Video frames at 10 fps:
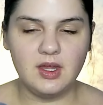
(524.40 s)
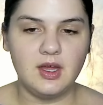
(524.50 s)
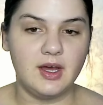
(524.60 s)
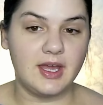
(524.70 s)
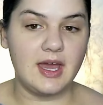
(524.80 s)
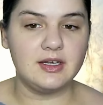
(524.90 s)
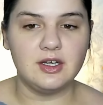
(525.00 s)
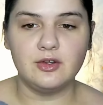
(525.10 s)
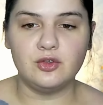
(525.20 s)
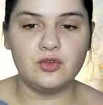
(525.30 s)
again,
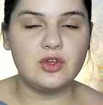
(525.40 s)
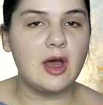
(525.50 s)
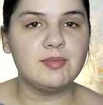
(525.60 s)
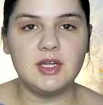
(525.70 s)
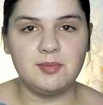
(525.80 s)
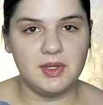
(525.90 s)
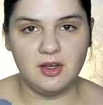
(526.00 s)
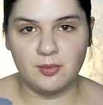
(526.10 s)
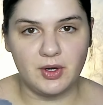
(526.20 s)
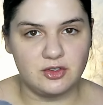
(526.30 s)
stop dipping
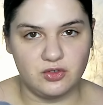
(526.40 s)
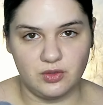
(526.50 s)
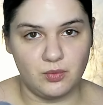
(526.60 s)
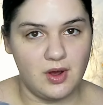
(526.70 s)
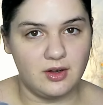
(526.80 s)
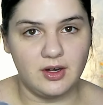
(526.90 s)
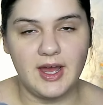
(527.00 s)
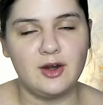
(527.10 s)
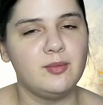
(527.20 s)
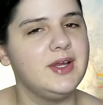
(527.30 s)
your brushes in water.
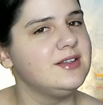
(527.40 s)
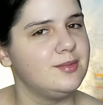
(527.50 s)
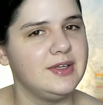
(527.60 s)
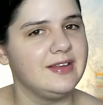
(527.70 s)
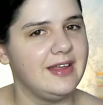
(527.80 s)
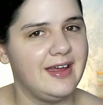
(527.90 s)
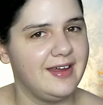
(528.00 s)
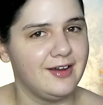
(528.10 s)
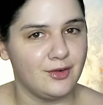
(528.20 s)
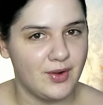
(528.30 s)
I don't mean to be
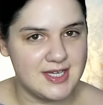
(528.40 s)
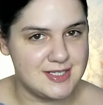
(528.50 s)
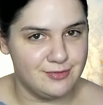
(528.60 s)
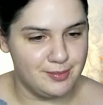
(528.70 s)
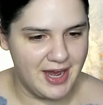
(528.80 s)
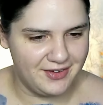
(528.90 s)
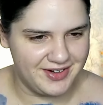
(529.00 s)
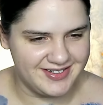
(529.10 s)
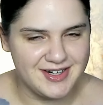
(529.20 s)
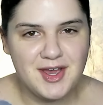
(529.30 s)
like aggressive about
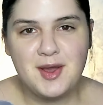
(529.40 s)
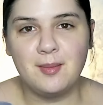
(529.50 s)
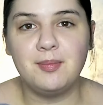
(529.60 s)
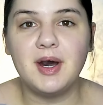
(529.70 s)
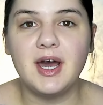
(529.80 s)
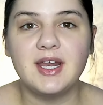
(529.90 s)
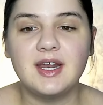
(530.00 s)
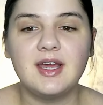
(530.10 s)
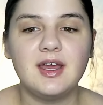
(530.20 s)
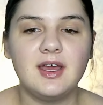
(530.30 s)
it, but
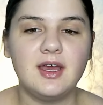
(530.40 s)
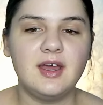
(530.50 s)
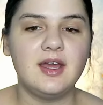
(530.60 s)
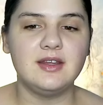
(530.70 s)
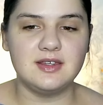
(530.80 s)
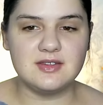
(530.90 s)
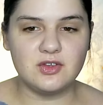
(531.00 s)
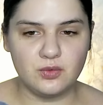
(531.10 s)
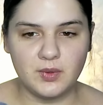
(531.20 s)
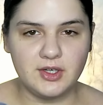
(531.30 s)
this
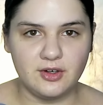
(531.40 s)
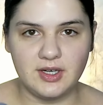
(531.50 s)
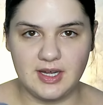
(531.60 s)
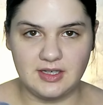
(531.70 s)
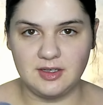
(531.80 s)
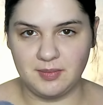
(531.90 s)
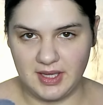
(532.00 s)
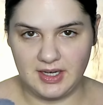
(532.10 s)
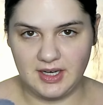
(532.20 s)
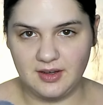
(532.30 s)
is what you're gonna end up
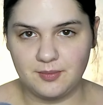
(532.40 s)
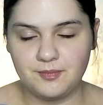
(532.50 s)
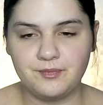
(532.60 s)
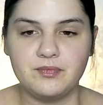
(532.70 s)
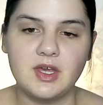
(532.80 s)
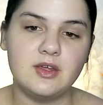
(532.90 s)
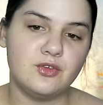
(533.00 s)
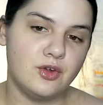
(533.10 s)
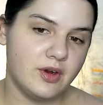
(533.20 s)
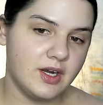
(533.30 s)
getting, is
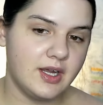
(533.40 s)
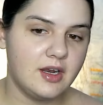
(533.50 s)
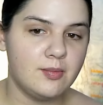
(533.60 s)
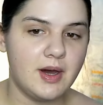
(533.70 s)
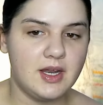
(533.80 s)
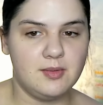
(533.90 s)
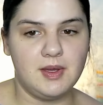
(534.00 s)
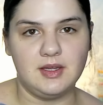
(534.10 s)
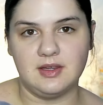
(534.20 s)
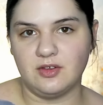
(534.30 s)
you're gonna get a body
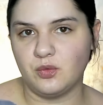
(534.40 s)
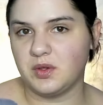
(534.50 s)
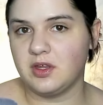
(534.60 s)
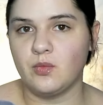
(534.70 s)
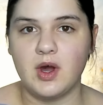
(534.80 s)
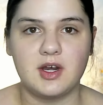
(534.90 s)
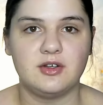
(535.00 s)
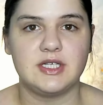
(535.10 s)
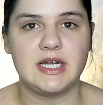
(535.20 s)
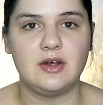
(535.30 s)
paint that's really
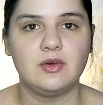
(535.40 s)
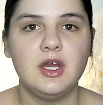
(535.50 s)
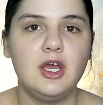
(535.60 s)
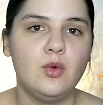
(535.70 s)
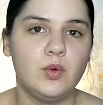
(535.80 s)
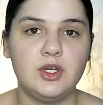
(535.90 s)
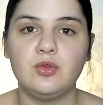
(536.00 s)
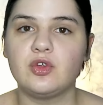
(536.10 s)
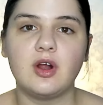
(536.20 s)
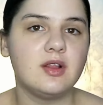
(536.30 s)
watered down. When you
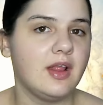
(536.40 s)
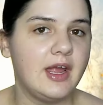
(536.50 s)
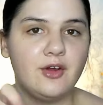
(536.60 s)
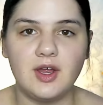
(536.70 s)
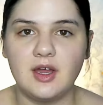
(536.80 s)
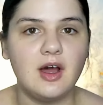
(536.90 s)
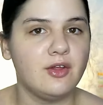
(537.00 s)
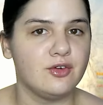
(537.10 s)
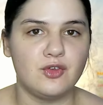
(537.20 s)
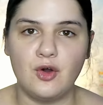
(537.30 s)
start layering
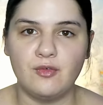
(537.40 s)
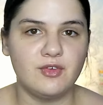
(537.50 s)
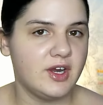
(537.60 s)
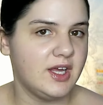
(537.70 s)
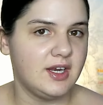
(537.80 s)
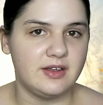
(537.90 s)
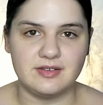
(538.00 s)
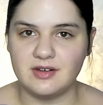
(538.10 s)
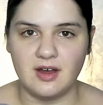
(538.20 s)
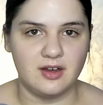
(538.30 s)
colors over it,
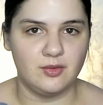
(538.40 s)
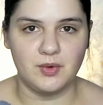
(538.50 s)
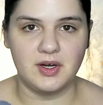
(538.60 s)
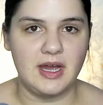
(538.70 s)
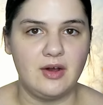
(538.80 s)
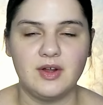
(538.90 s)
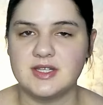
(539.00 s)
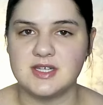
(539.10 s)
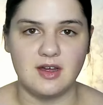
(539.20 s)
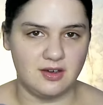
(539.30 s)
it's not gonna work out,
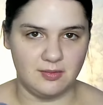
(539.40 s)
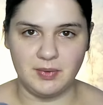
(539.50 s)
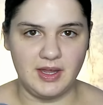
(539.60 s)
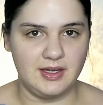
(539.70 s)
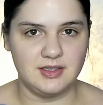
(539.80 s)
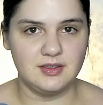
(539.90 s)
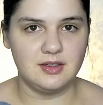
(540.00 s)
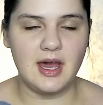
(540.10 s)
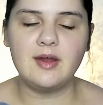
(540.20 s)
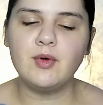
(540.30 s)
it's not gonna blend.
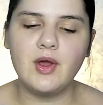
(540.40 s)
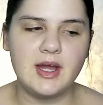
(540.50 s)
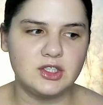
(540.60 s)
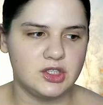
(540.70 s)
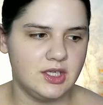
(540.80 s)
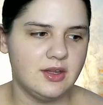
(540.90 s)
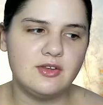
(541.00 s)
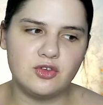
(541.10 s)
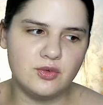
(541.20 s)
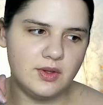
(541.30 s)
I will actually,
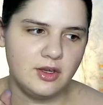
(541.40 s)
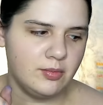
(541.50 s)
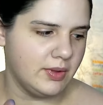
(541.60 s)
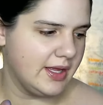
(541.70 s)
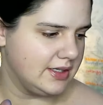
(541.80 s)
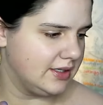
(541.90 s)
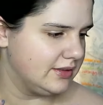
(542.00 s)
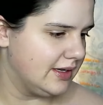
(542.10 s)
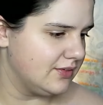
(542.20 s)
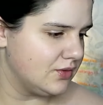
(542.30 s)
let's do a little blending
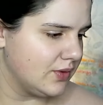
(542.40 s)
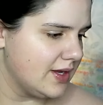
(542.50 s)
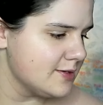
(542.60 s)
test, okay?